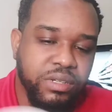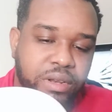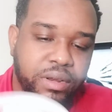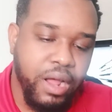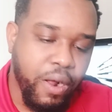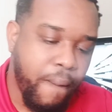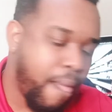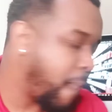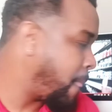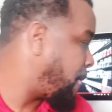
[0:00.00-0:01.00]
Now,
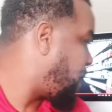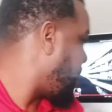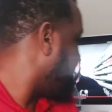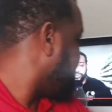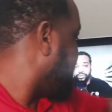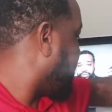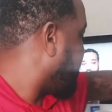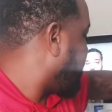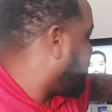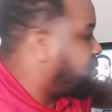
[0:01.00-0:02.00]

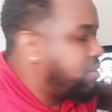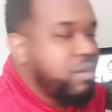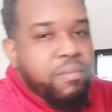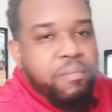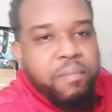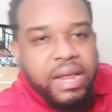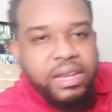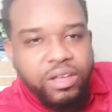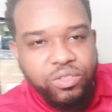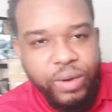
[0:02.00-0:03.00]
there are
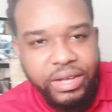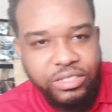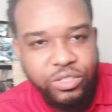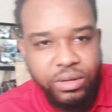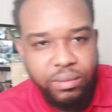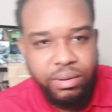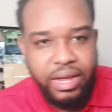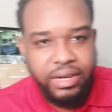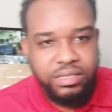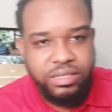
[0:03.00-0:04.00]
many other ways that you could
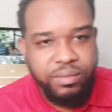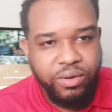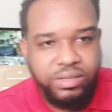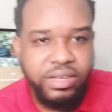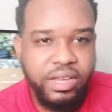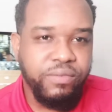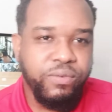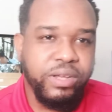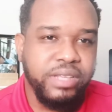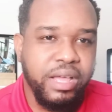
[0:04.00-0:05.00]
apply the sea moss. And for
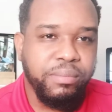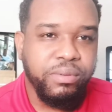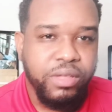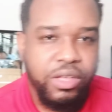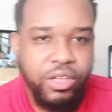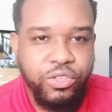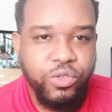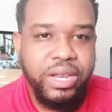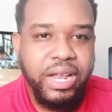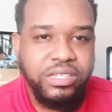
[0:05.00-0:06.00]
example, you
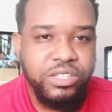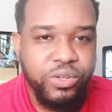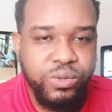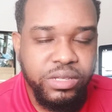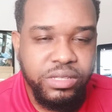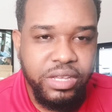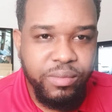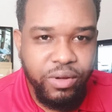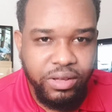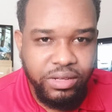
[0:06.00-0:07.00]
could actually use the sea
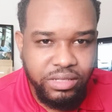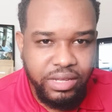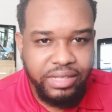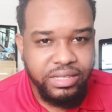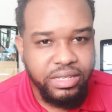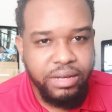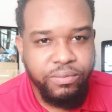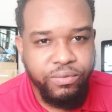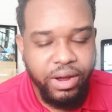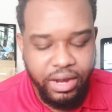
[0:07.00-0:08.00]
moss as a deep
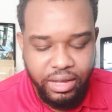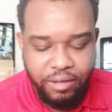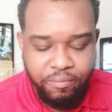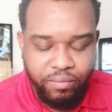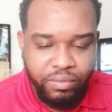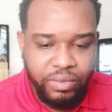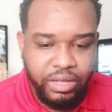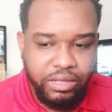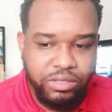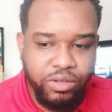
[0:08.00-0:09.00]
fry.
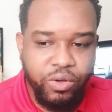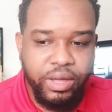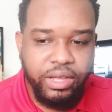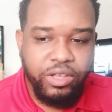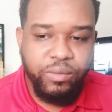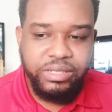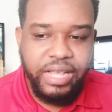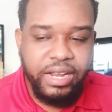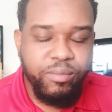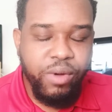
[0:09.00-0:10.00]
So it could be
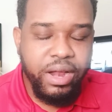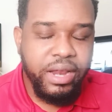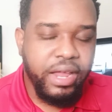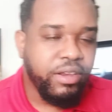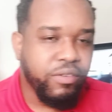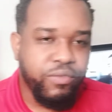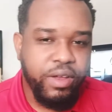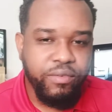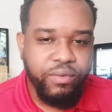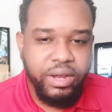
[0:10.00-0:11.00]
slightly breaded in your
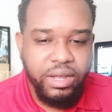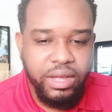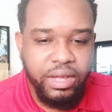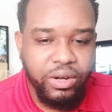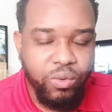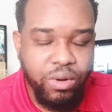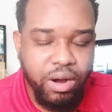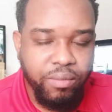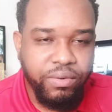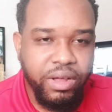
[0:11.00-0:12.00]
favorite low
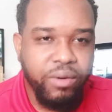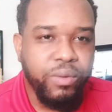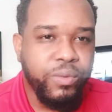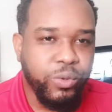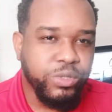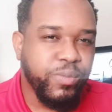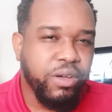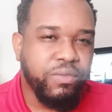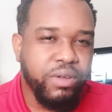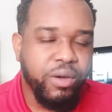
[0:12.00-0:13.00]
carb flour. We use
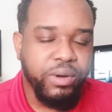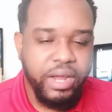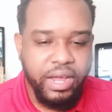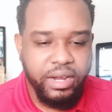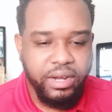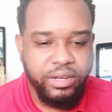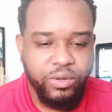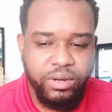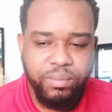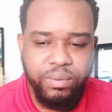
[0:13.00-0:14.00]
spelt flour, and you
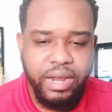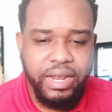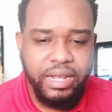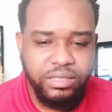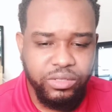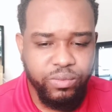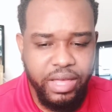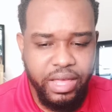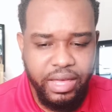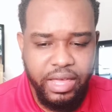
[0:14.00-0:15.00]
could apply that to
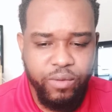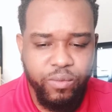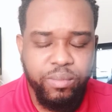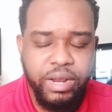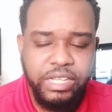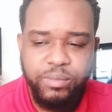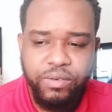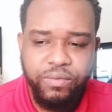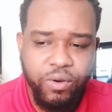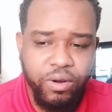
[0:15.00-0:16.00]
make a
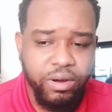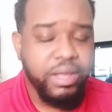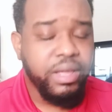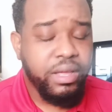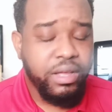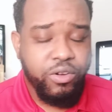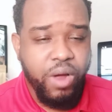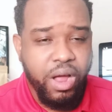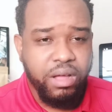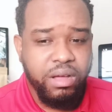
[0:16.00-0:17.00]
replacement for
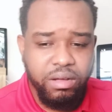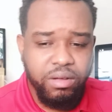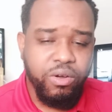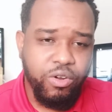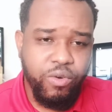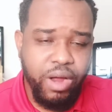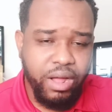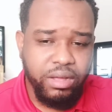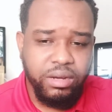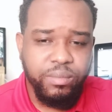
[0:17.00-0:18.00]
cracked conch or cracked
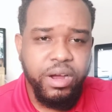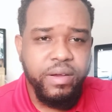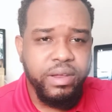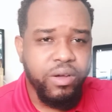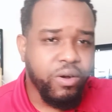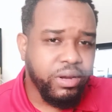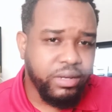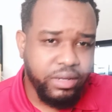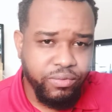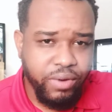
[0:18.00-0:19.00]
calamari or
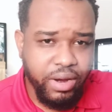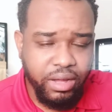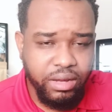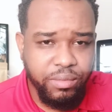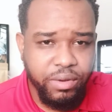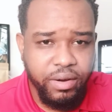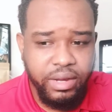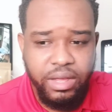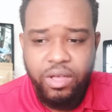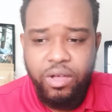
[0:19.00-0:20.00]
deep fried calamari.
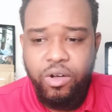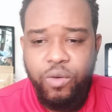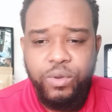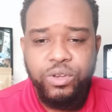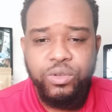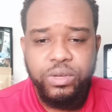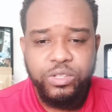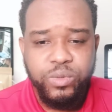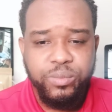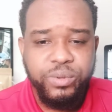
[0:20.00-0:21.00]
All we do is
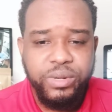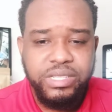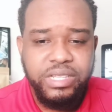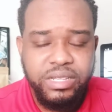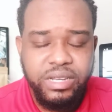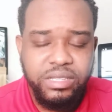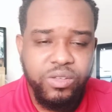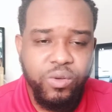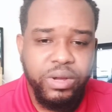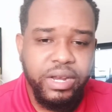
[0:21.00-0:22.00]
we pre-season it,
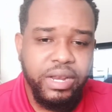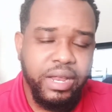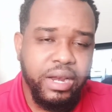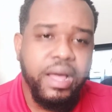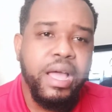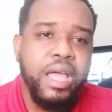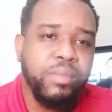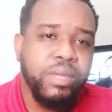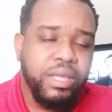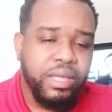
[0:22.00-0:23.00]
soaking it in
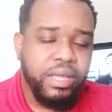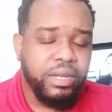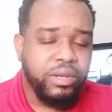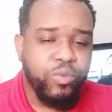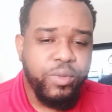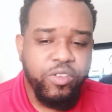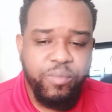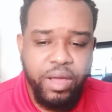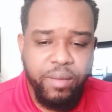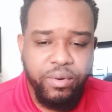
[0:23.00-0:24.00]
lime, a little bit of
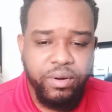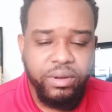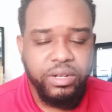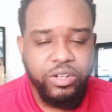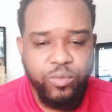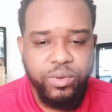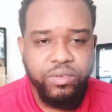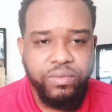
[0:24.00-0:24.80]
pepper, a little bit of